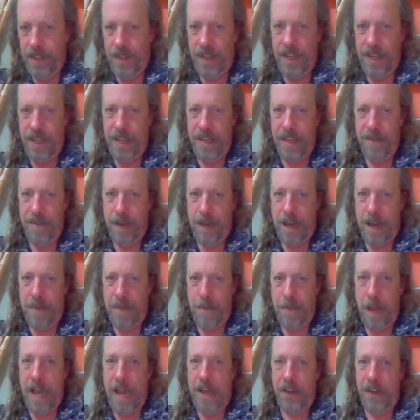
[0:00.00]
And my
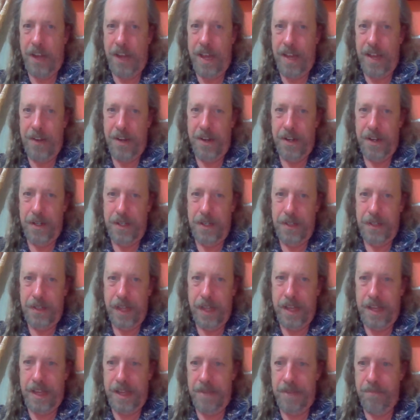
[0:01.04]
pal down there is
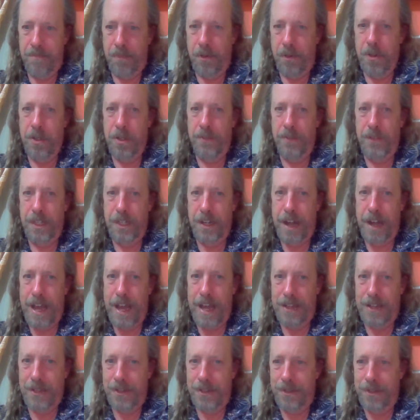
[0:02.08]
a Peruvian
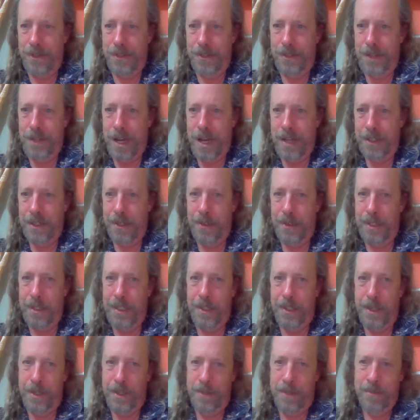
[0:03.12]
national. He's not a
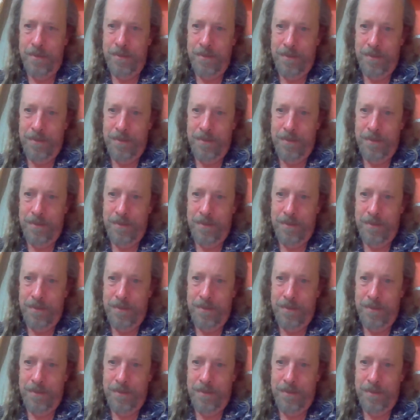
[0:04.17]
gringo.